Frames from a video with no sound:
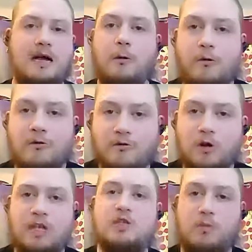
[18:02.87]
I will
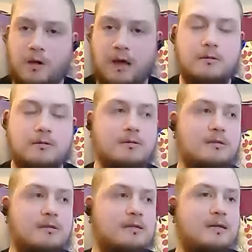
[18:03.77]
fully submit.
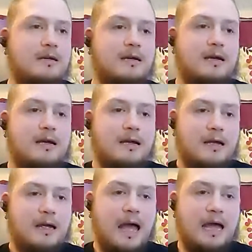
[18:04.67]

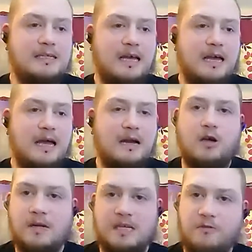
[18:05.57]
And uh, I
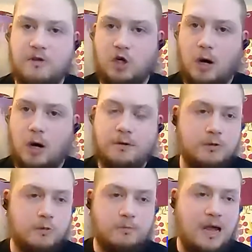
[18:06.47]
got myself a job. I
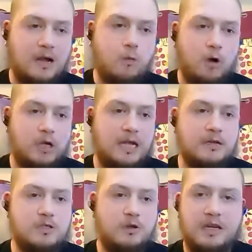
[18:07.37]
was back
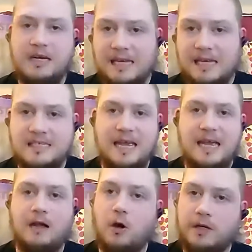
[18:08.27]
working. So the next
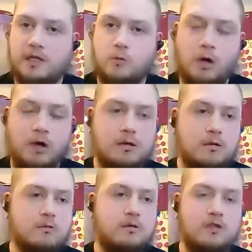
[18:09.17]
day, I go into work
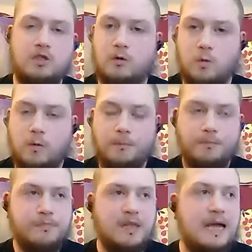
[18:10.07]
as usual,
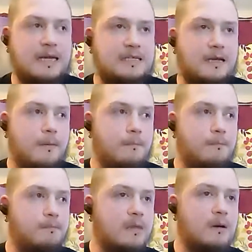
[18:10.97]
and
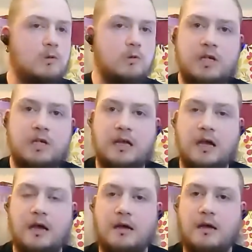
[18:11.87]
um, I was working
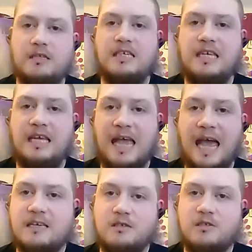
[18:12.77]
at a, a,
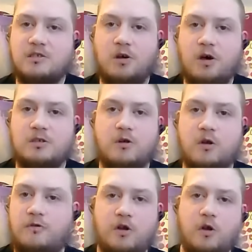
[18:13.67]
CEX store. So I
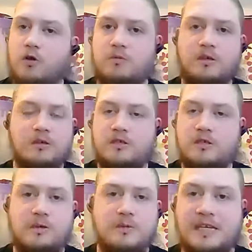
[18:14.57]
don't know if you know them. You
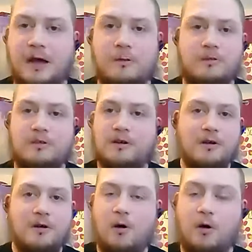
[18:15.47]
see them in towns
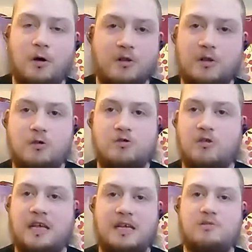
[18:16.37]
all over the
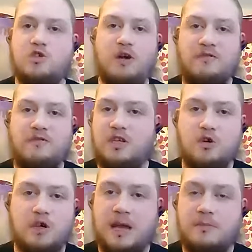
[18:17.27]
country. They trade
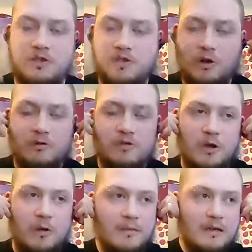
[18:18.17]
video games and stuff.
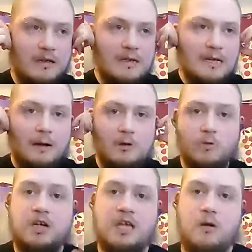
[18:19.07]
So I
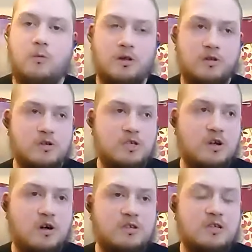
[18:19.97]
was working in one of those
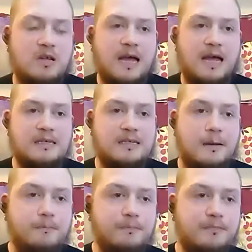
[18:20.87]
stores, and
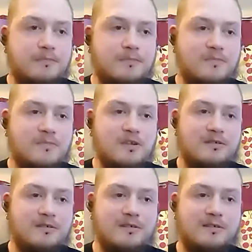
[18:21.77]
um,
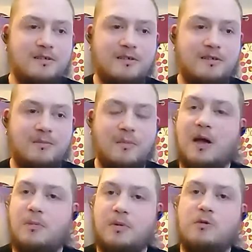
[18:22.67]

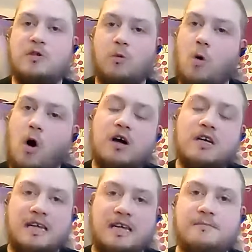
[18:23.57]
my abuser
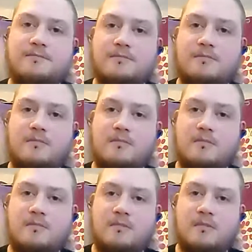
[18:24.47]
walked in
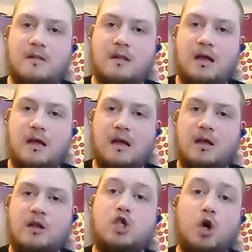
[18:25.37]

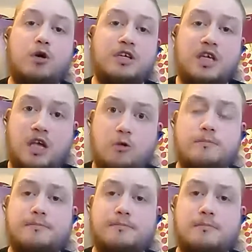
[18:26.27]
and joined the queue.